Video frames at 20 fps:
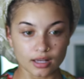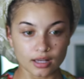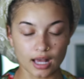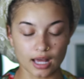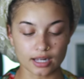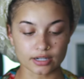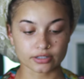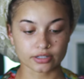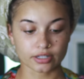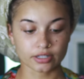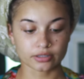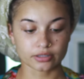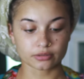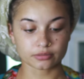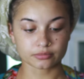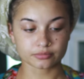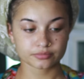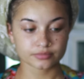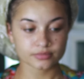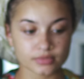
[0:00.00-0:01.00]
I don't know,
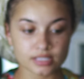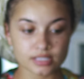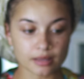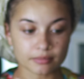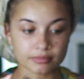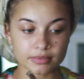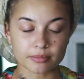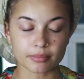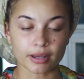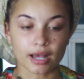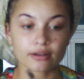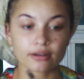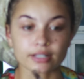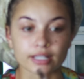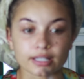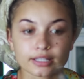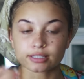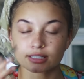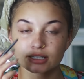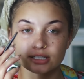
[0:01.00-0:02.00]
something about
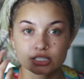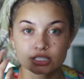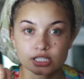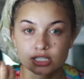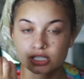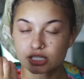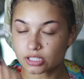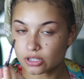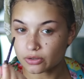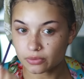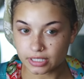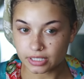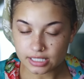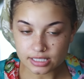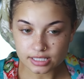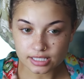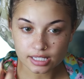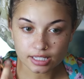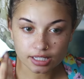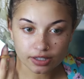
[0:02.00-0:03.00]
it. It's just so
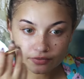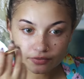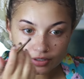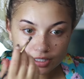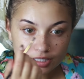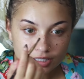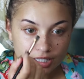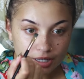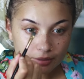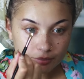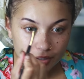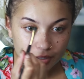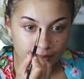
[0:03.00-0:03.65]
easy and convenient.